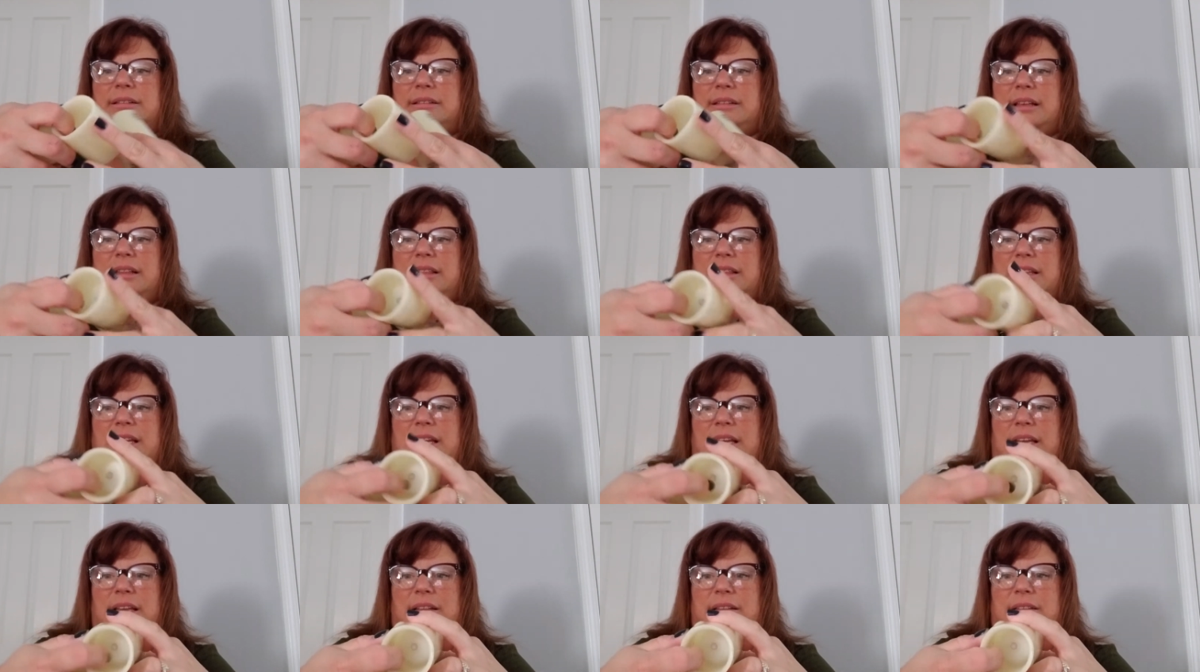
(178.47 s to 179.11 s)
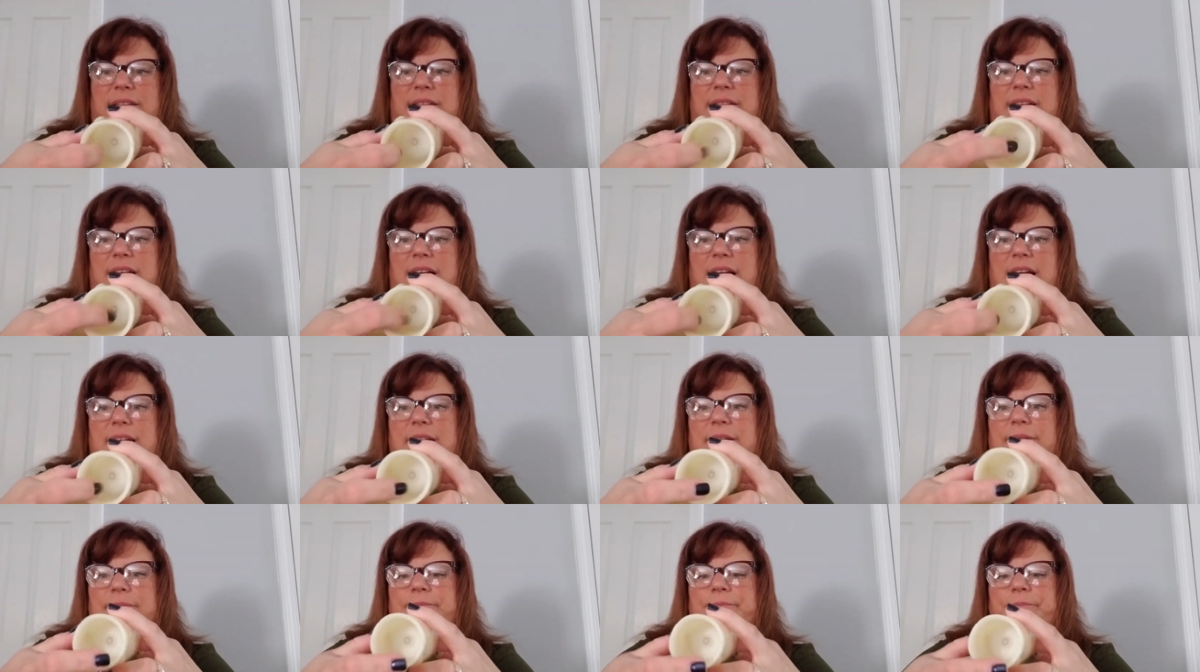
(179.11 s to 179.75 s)
on the
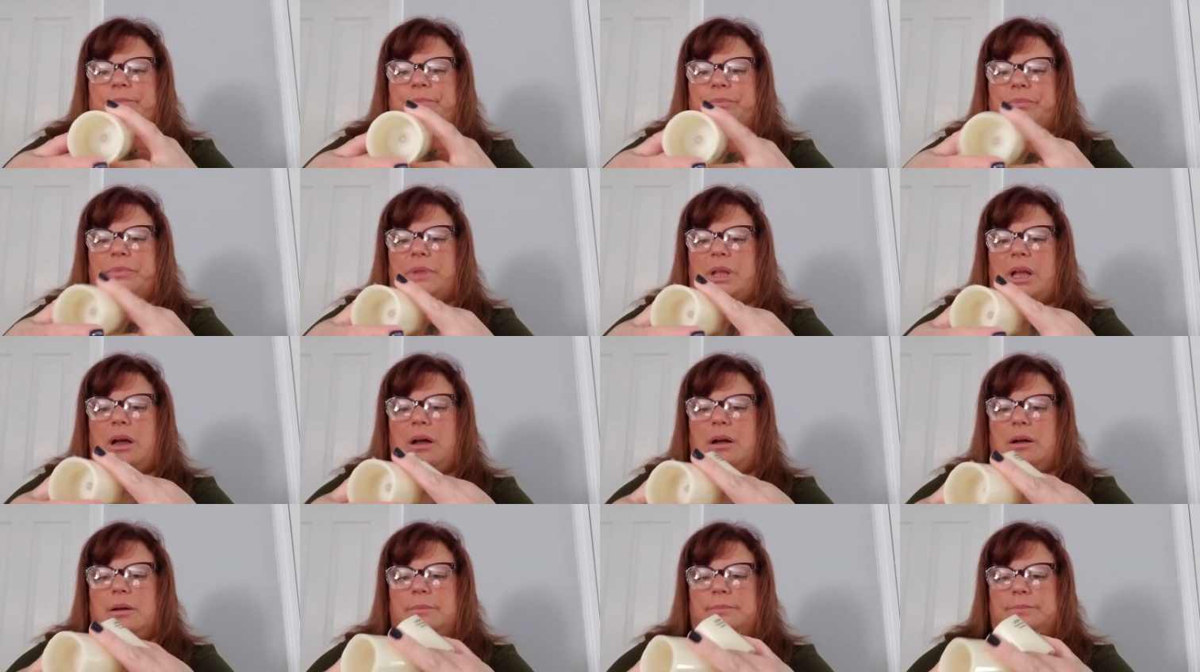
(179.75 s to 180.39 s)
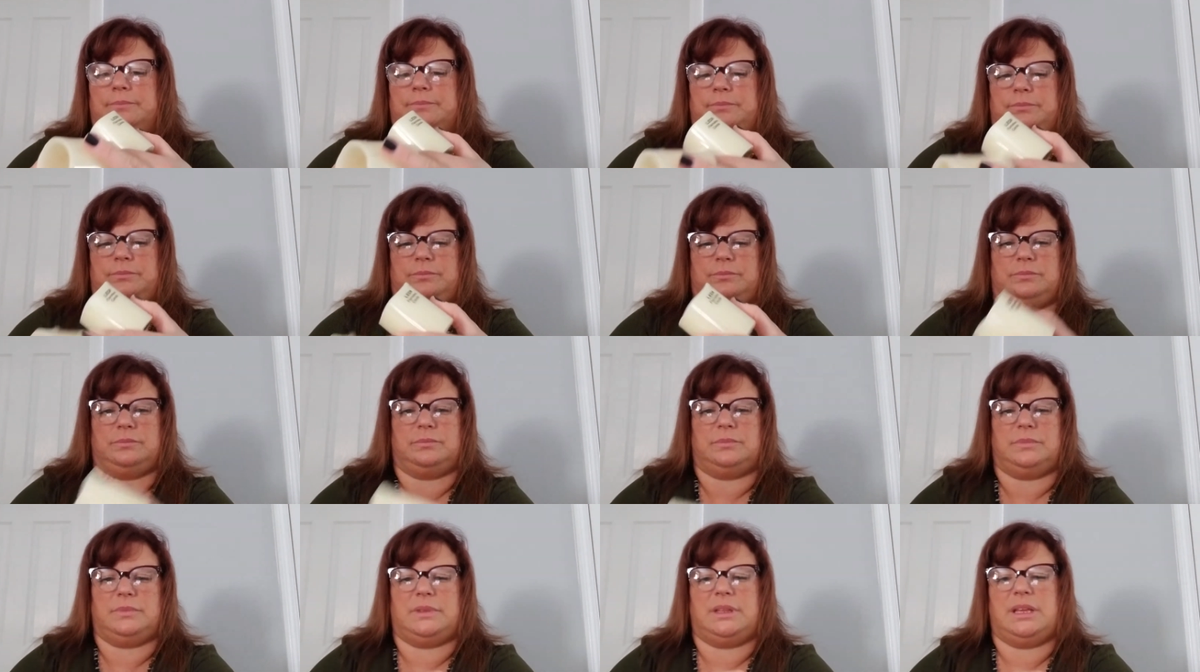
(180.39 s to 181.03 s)
inside. Um,
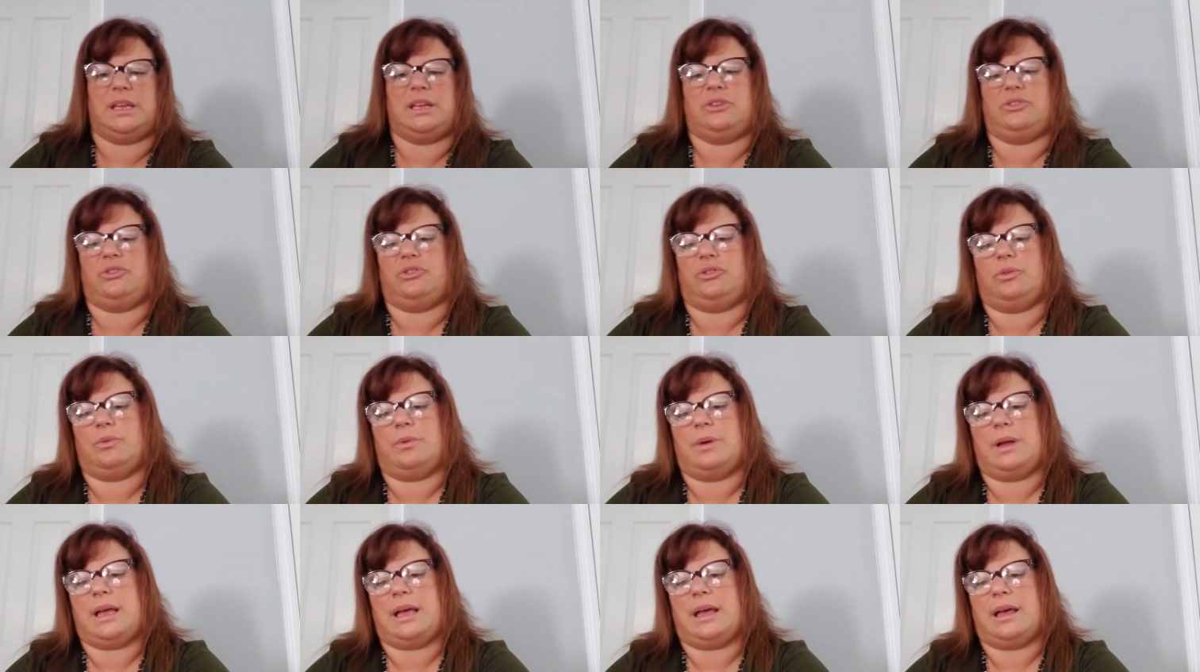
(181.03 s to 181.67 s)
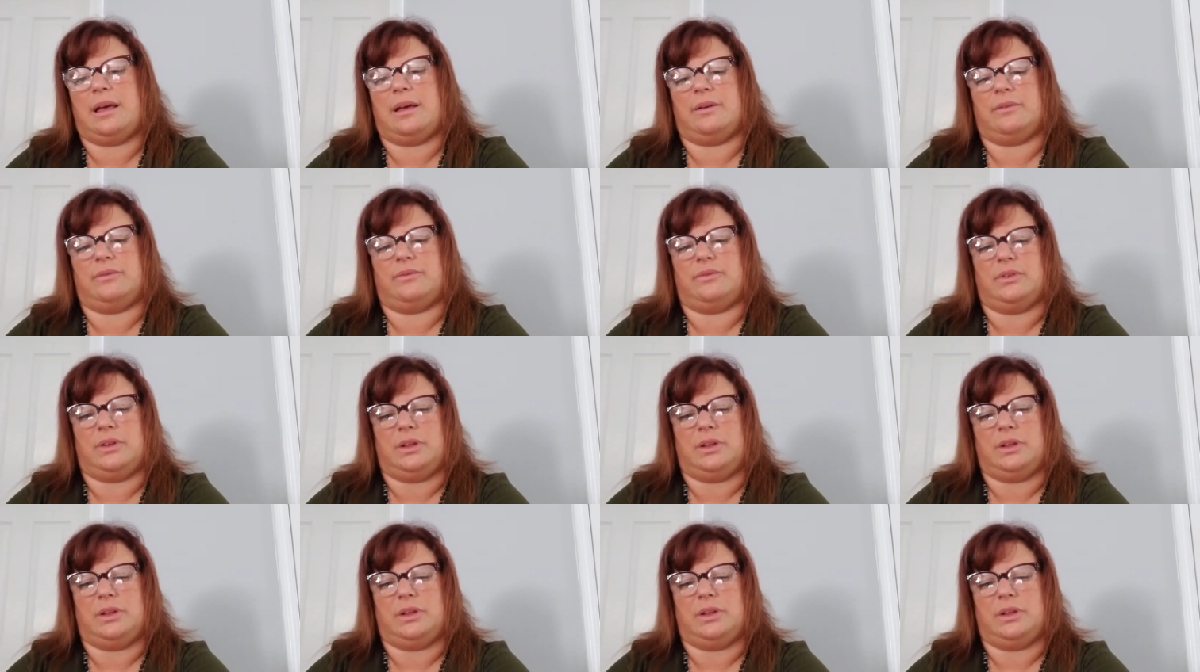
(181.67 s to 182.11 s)
they do have,